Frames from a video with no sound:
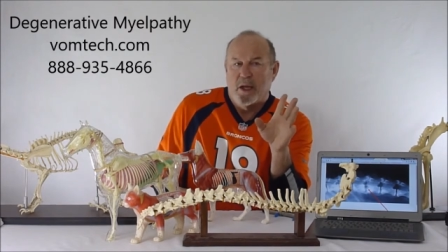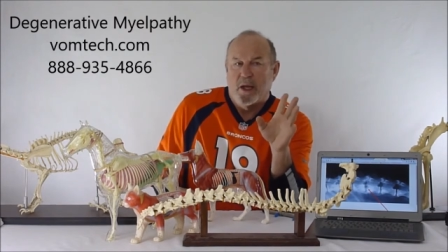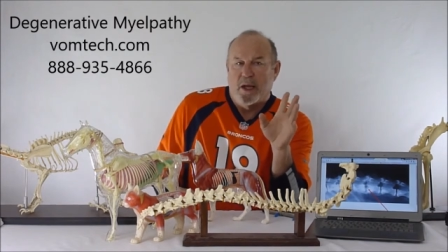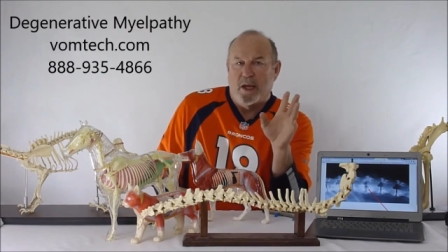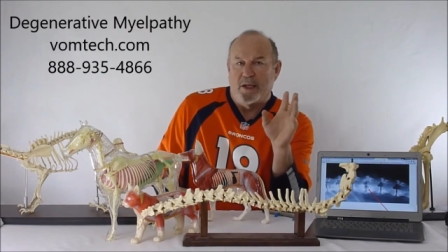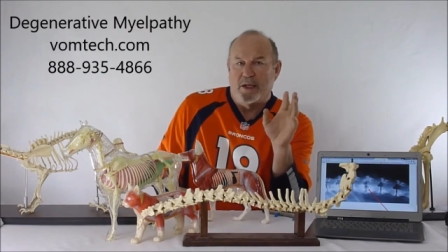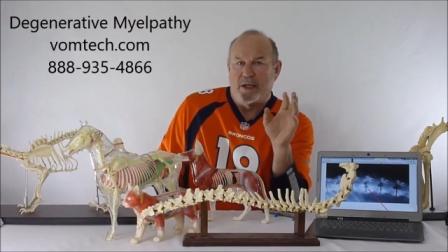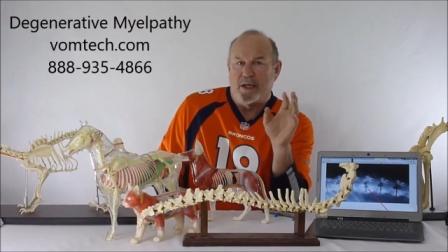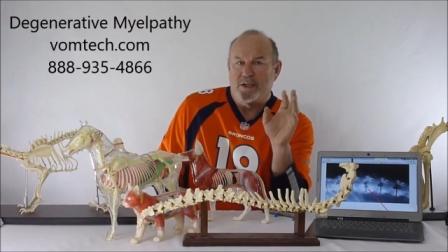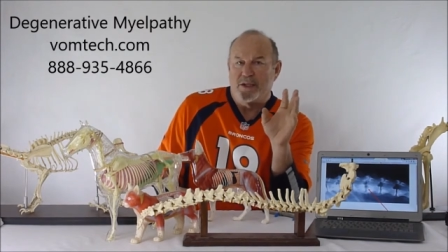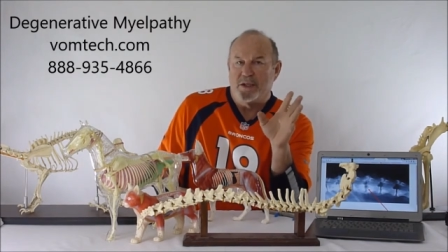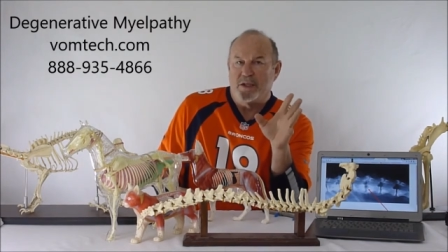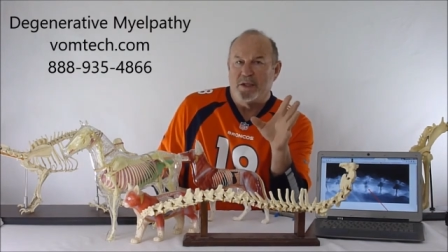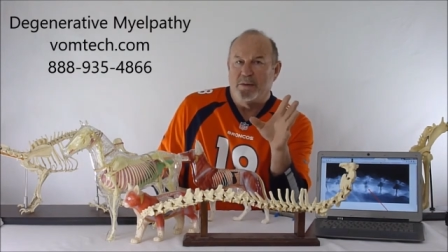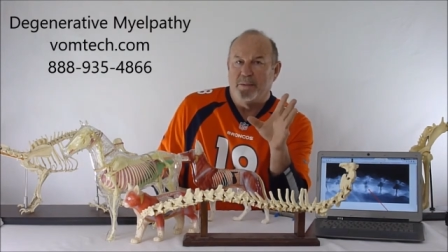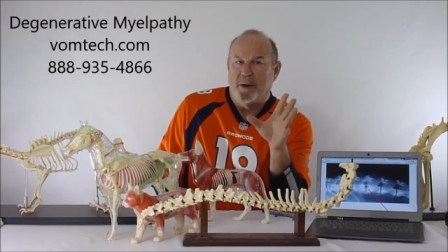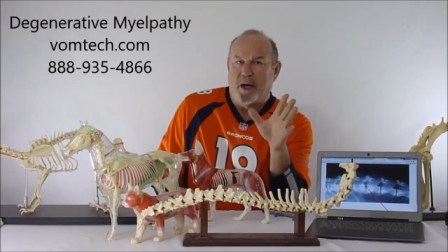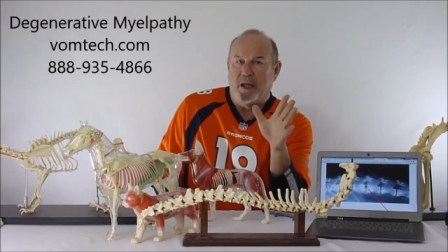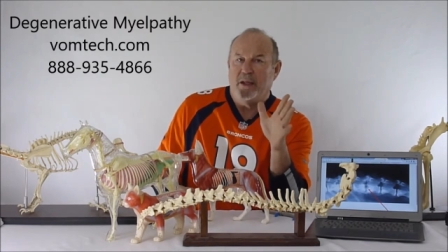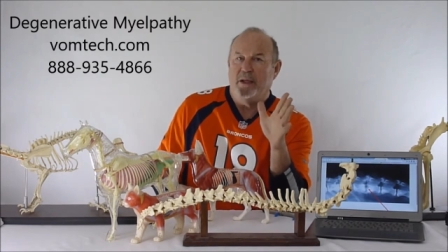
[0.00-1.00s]
And as it
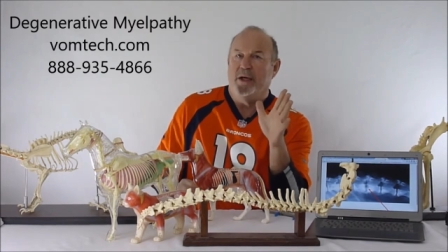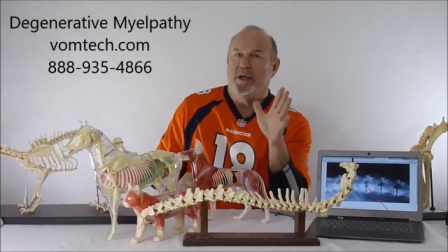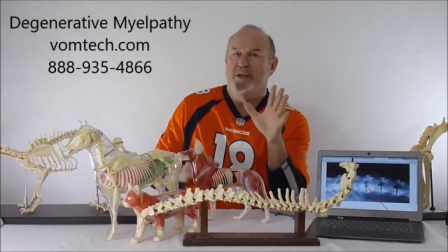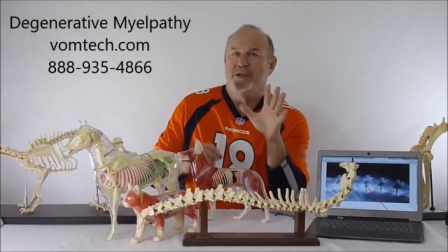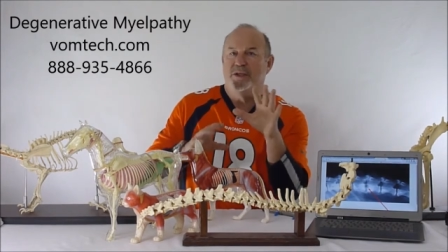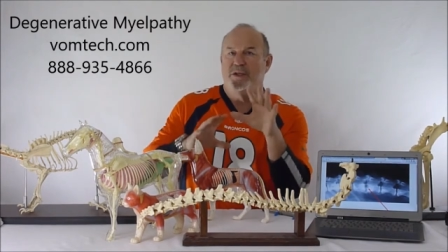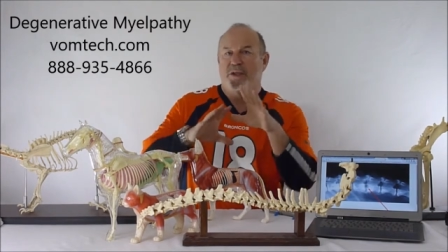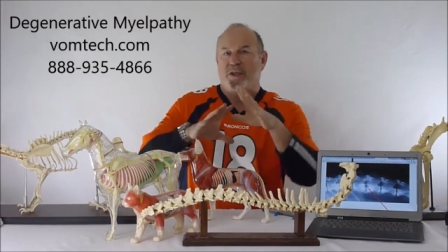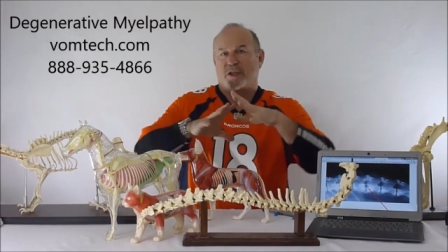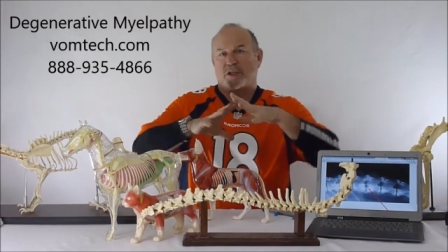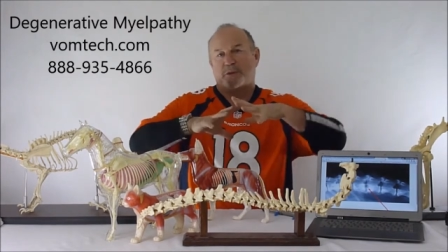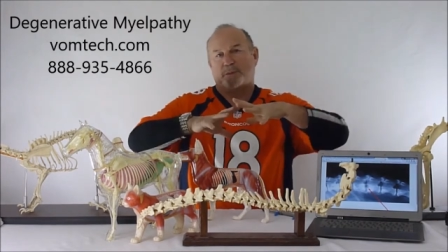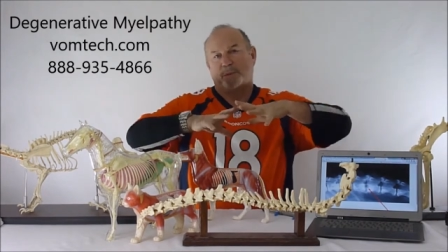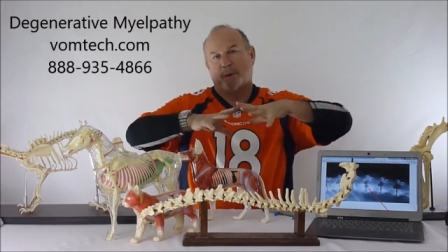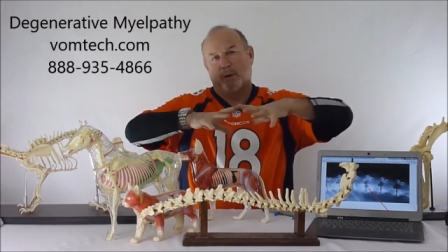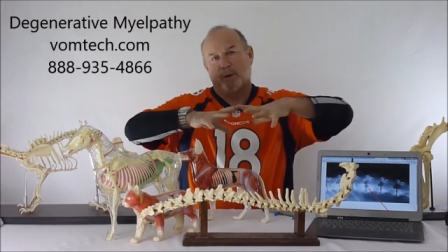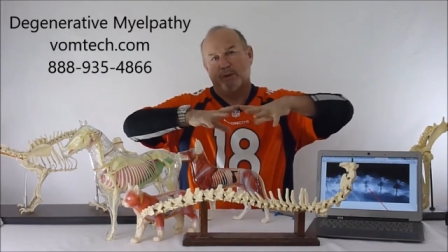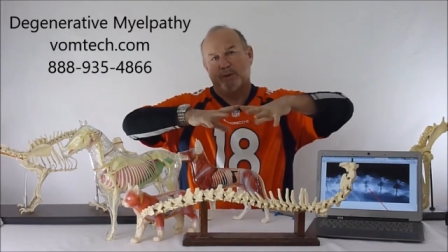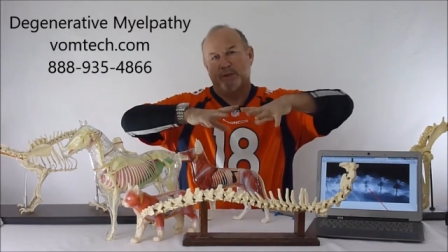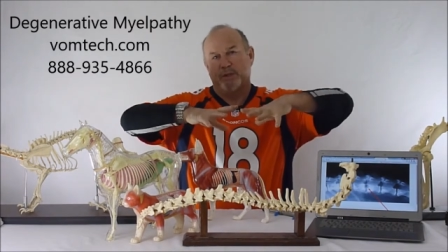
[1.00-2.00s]
demyelinates, it
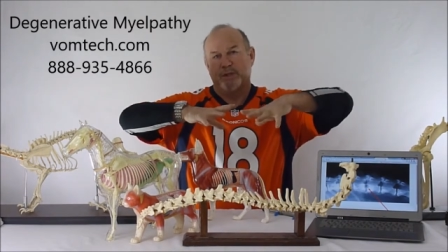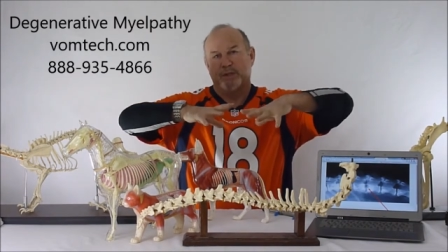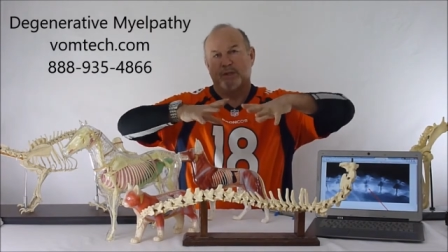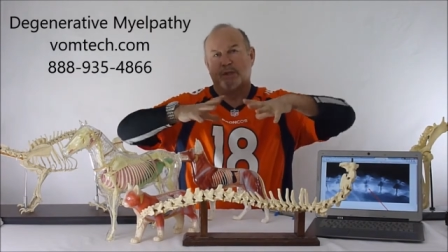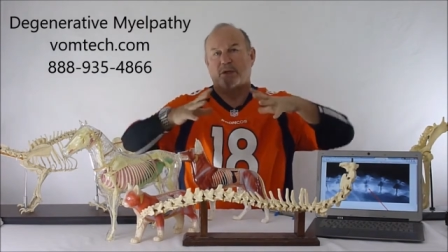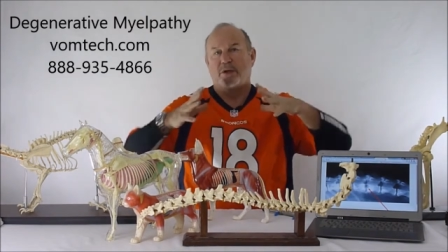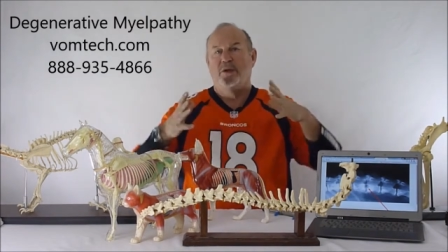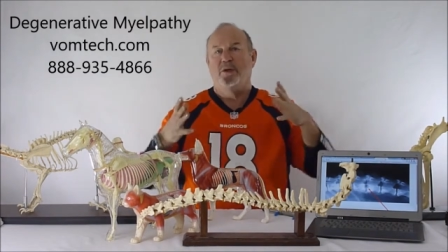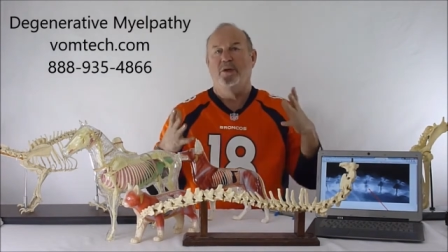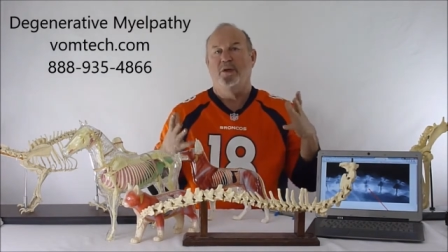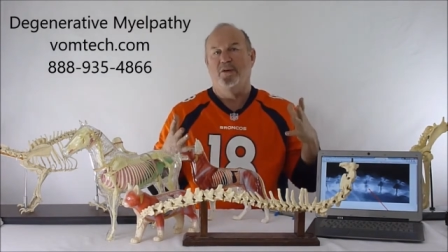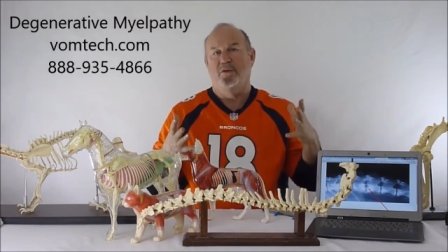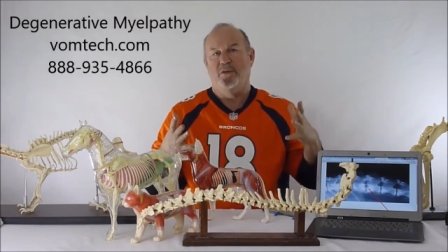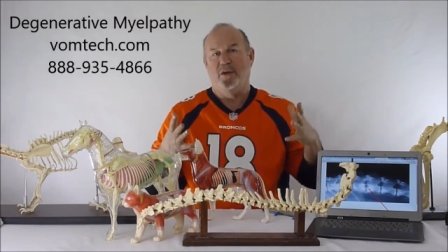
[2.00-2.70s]
exposes the nerve,